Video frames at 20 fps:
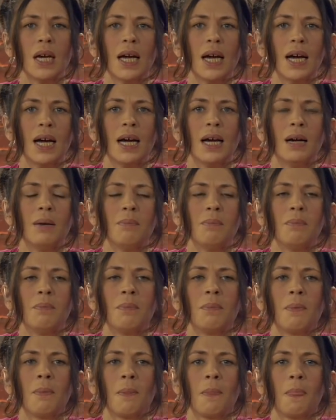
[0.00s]

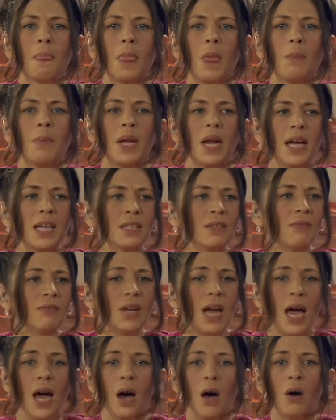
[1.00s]
But as of
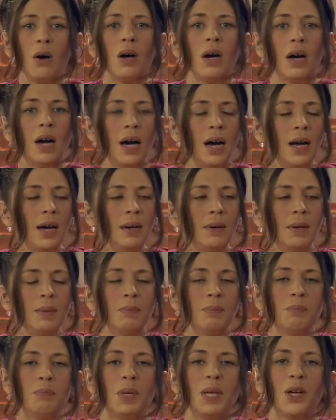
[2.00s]
now, I
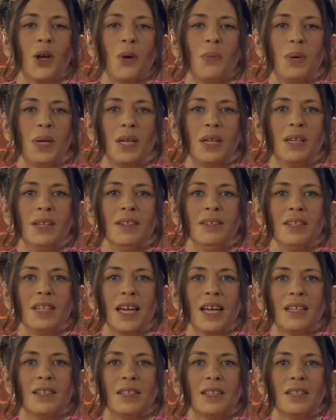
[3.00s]
am being obedient
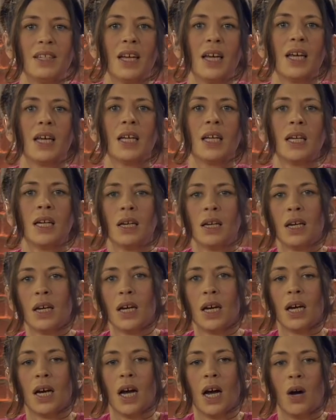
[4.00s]
and staying
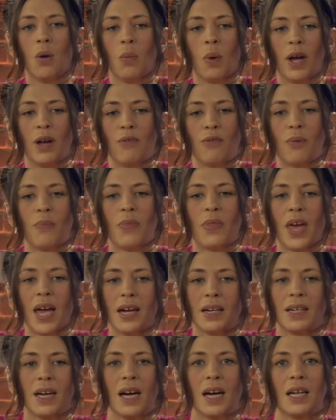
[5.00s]
away from
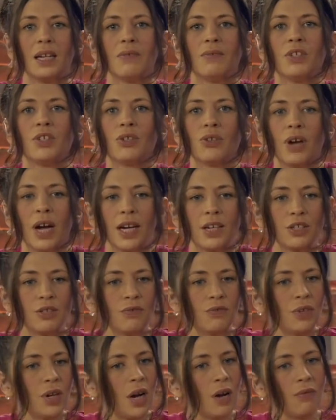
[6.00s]
that kind of interaction
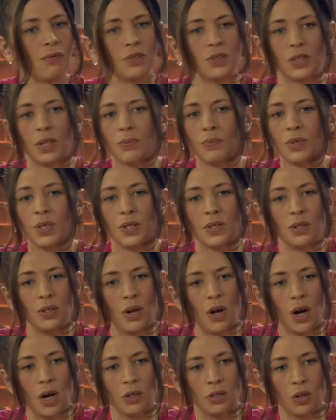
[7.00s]
for now. For some reason,
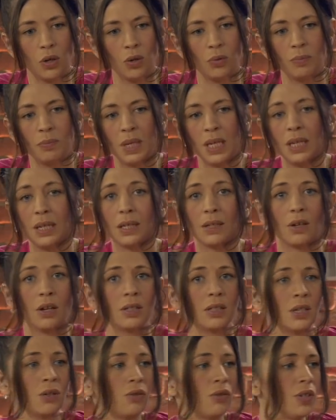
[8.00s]
God told me. He did
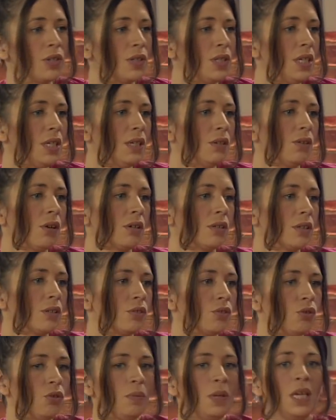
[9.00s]
not tell Christy, he did not tell
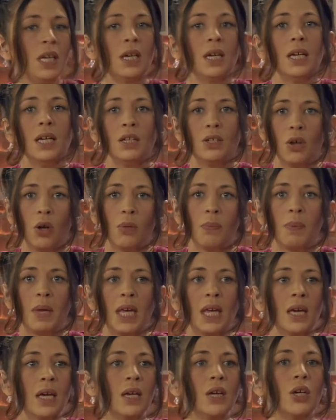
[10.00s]
Doobie, he told
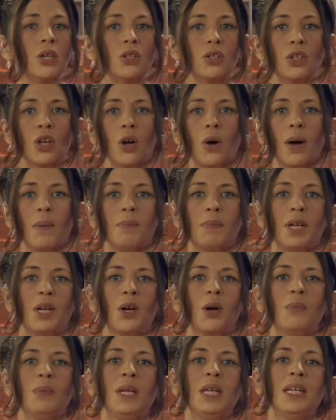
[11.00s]
me. So I'm
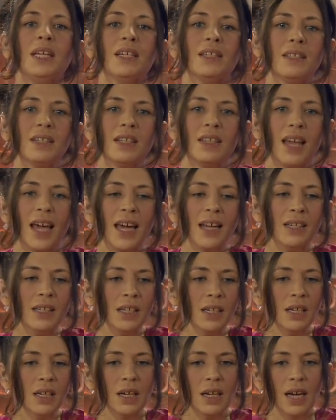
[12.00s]
being obedient in that.
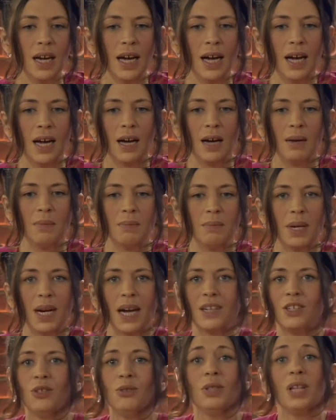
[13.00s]
But
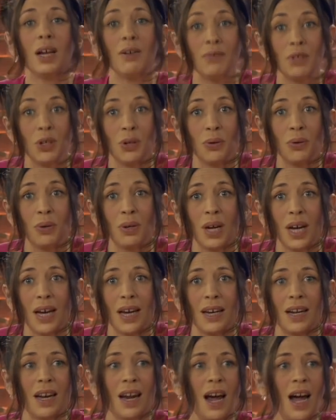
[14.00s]
I do love you,
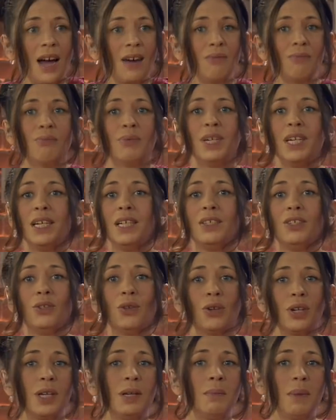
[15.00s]
and I read
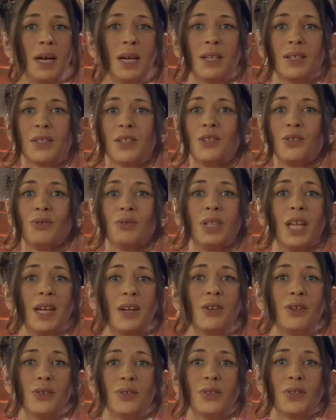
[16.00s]
your emails and your
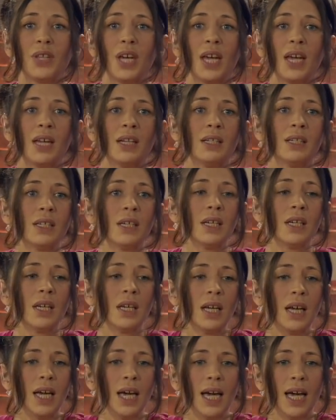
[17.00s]
letters, and
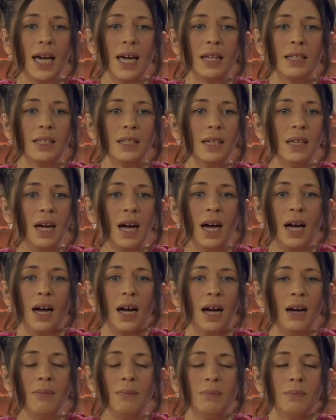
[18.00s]

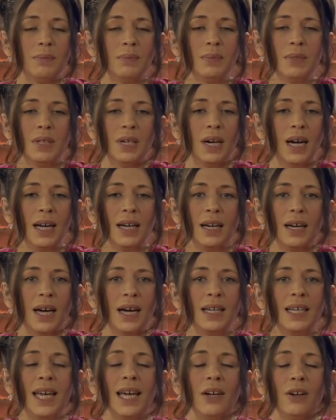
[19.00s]

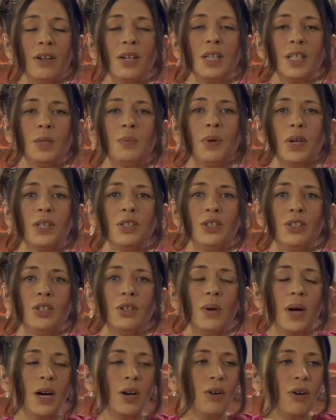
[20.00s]
I cannot express to
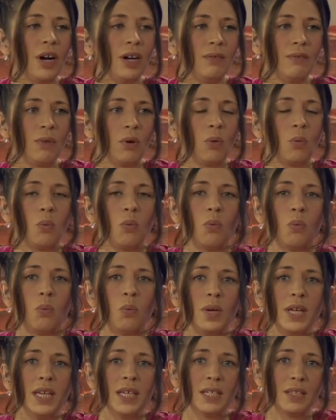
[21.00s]
you how grateful
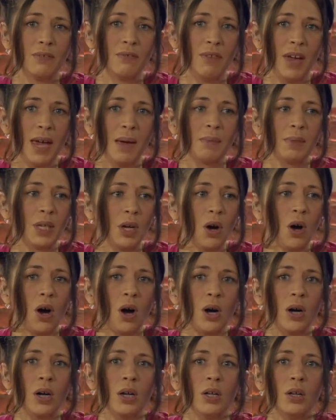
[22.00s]
we as a family
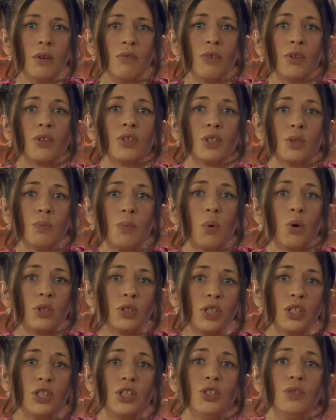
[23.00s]
are for the
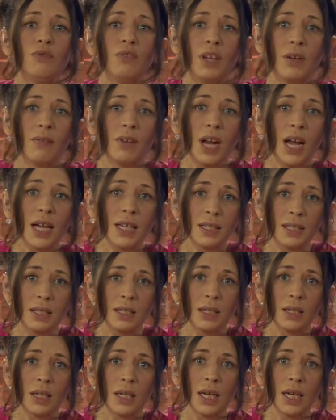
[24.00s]
support that you've given
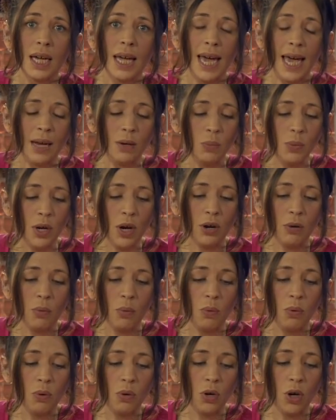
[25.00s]
us. And we are
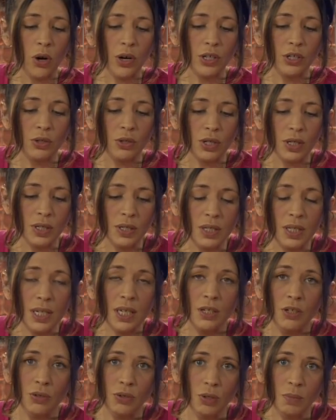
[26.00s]
going to
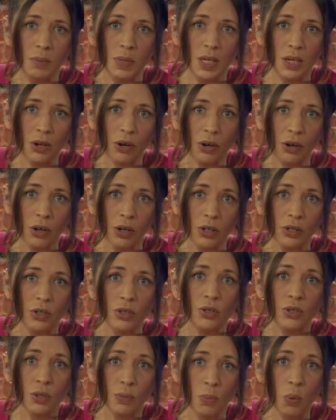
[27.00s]
continue to be here
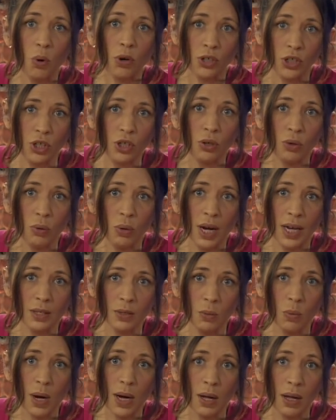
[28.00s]
to support you
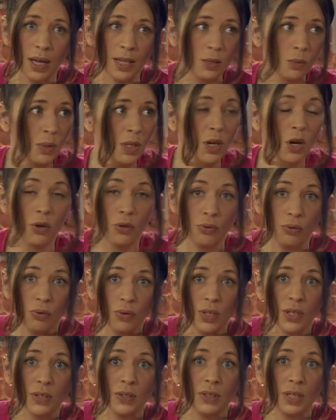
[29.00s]
as well as we go through
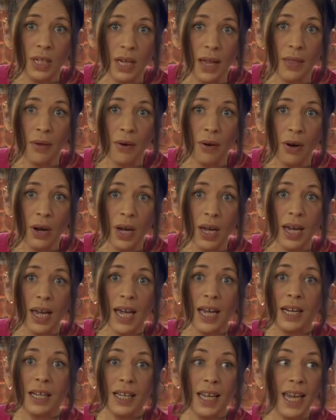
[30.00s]
this together.
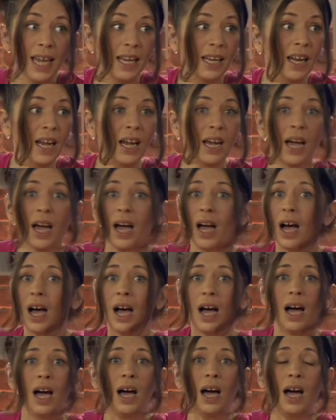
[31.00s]
And again,
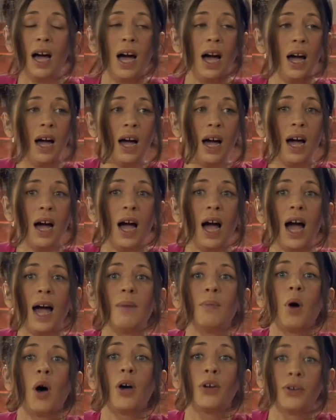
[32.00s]

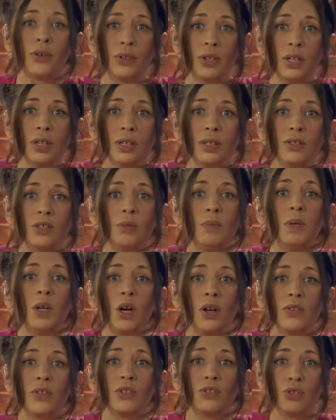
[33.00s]
I'm honored to be
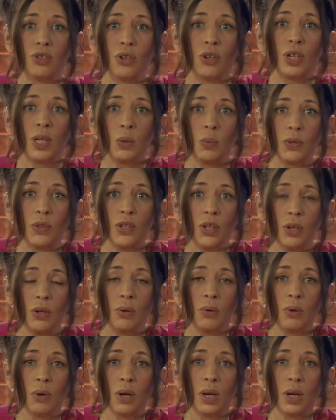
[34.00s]
on this journey with you.